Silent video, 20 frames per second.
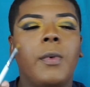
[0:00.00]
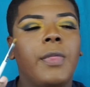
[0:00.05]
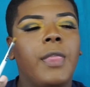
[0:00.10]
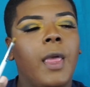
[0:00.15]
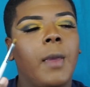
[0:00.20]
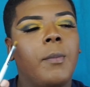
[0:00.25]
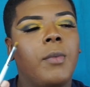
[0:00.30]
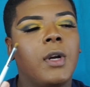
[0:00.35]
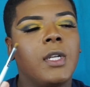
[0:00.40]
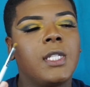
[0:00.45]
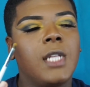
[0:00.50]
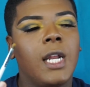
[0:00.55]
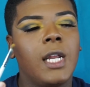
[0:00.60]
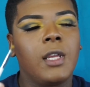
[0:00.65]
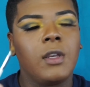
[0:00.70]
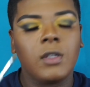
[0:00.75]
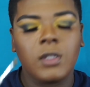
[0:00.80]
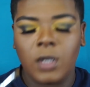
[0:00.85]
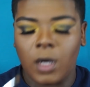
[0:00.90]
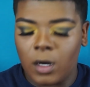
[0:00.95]
with that brush that I
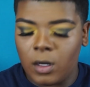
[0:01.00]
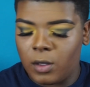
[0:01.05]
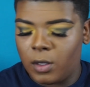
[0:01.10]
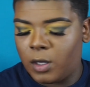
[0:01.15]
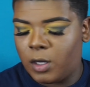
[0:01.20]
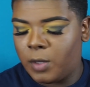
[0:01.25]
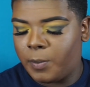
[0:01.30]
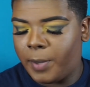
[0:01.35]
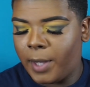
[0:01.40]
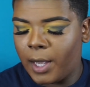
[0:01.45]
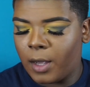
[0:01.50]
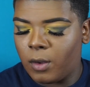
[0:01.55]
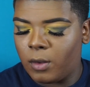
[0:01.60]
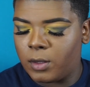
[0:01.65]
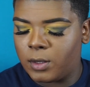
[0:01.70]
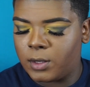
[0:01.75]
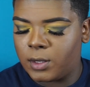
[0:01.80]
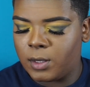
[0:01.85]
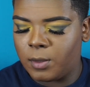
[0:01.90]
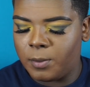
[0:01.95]
used earlier to pack
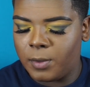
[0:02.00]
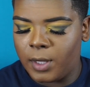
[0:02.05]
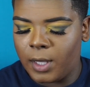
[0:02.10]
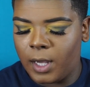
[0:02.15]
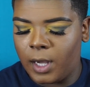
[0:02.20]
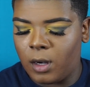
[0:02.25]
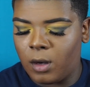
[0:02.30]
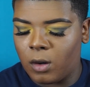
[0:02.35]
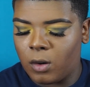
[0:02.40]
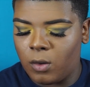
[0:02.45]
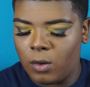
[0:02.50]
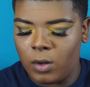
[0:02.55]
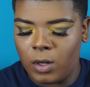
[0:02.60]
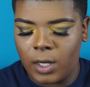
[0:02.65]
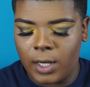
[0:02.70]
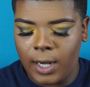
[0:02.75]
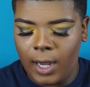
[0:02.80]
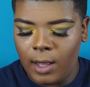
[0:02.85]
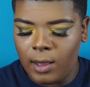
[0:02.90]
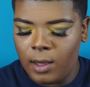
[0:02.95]
on some of that inner
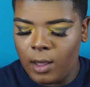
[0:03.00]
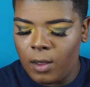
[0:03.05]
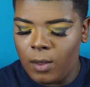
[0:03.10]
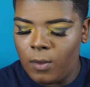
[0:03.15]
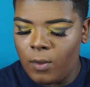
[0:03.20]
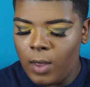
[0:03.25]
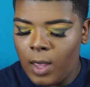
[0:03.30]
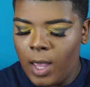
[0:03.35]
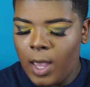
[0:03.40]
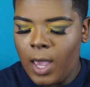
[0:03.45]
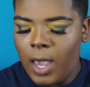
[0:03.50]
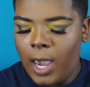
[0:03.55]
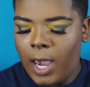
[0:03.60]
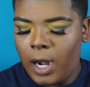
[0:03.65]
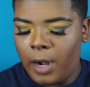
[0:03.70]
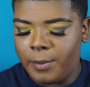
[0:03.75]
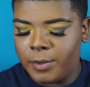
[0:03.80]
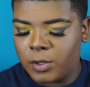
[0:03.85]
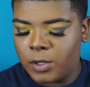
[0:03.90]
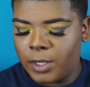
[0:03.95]
corner yellow.
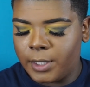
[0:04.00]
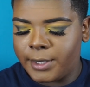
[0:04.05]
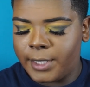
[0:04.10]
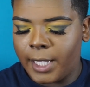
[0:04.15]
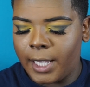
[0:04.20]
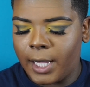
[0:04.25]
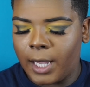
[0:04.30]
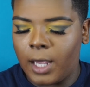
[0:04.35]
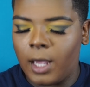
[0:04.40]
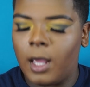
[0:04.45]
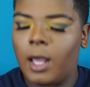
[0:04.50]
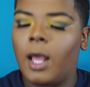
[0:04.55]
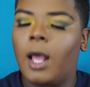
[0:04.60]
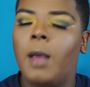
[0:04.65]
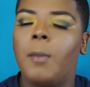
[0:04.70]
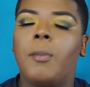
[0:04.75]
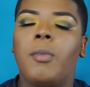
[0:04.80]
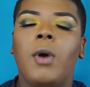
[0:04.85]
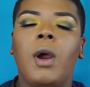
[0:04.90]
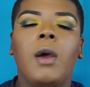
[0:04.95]
And I'm just going to take
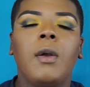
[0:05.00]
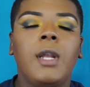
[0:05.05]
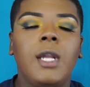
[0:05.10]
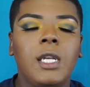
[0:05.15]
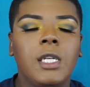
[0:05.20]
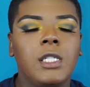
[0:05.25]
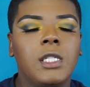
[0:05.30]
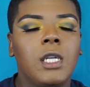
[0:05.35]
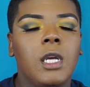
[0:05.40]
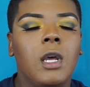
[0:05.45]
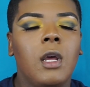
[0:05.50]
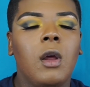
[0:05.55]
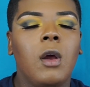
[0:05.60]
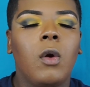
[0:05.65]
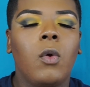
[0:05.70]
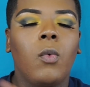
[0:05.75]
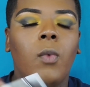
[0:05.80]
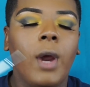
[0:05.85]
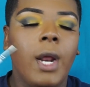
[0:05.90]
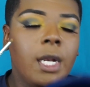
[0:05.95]
a brownish,
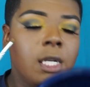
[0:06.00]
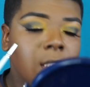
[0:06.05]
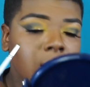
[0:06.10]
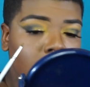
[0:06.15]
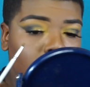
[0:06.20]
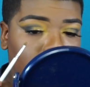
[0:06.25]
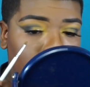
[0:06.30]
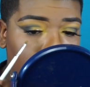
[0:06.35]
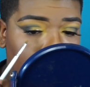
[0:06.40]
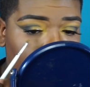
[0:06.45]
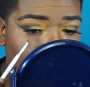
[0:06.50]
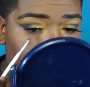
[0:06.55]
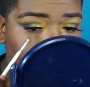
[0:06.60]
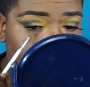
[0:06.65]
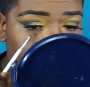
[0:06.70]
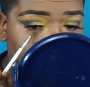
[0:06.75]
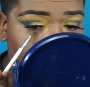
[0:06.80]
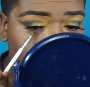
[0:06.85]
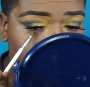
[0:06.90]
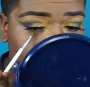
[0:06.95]
reddish color and I'm
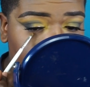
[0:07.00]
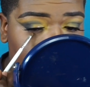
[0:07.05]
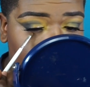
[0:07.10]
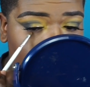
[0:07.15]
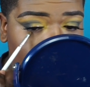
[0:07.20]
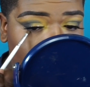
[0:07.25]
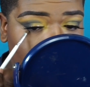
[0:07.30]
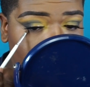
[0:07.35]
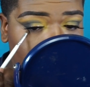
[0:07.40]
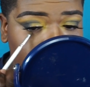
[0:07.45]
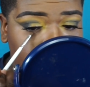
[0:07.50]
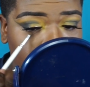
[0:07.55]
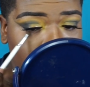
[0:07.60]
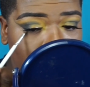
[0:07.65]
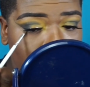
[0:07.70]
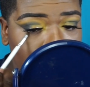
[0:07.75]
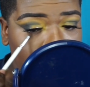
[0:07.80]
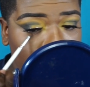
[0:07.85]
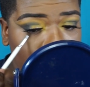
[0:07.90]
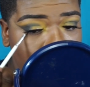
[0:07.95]
just going to smoke out this
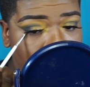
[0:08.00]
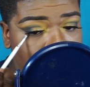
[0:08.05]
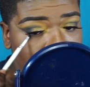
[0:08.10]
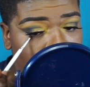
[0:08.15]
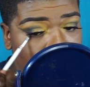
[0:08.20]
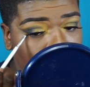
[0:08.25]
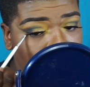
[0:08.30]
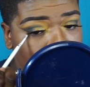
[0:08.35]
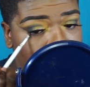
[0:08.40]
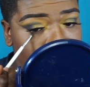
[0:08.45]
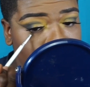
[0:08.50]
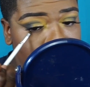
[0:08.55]
bottom lash line.